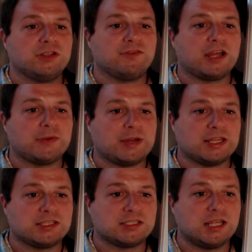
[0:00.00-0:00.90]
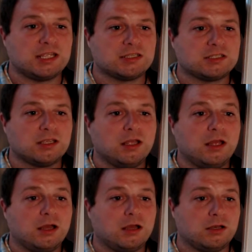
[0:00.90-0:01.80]
Iran states,
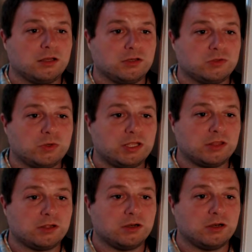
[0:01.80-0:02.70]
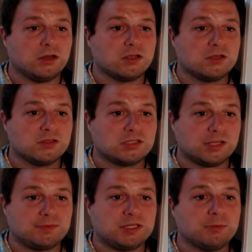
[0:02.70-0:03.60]
on the 23rd
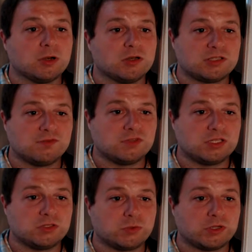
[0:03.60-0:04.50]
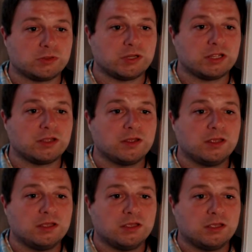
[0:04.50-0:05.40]
September 1723,
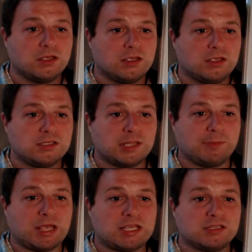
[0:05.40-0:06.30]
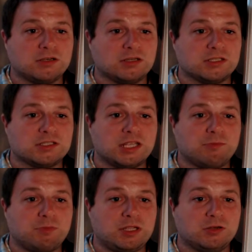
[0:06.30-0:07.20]
his ambassador in
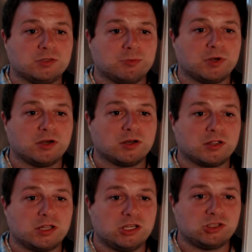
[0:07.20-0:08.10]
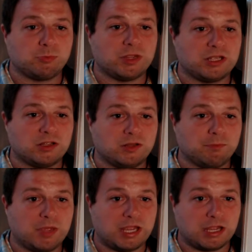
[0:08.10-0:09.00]
St. Petersburg, Ismail
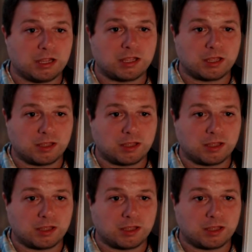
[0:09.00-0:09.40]
Beg,